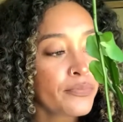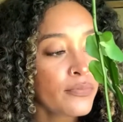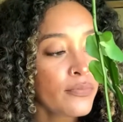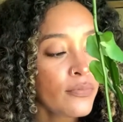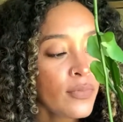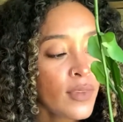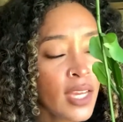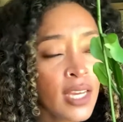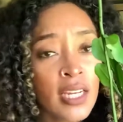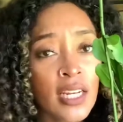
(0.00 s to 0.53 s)

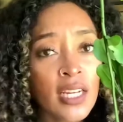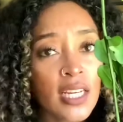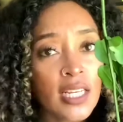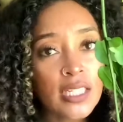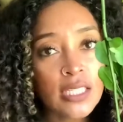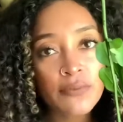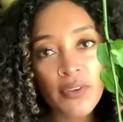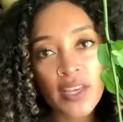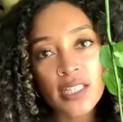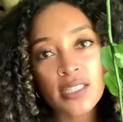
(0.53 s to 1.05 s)
in an
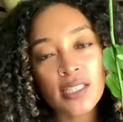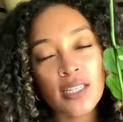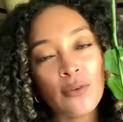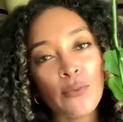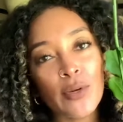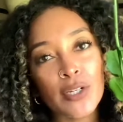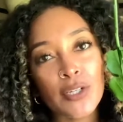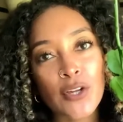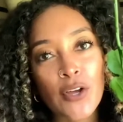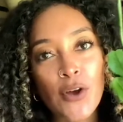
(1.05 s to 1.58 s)
east-facing
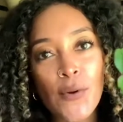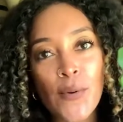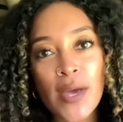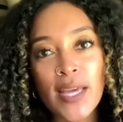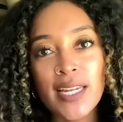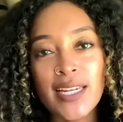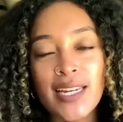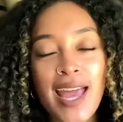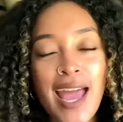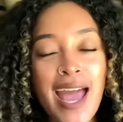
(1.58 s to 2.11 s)
window and
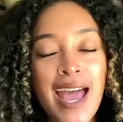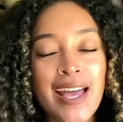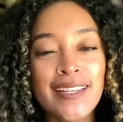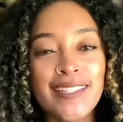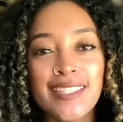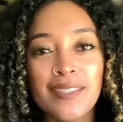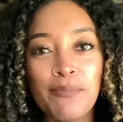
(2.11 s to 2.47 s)
it has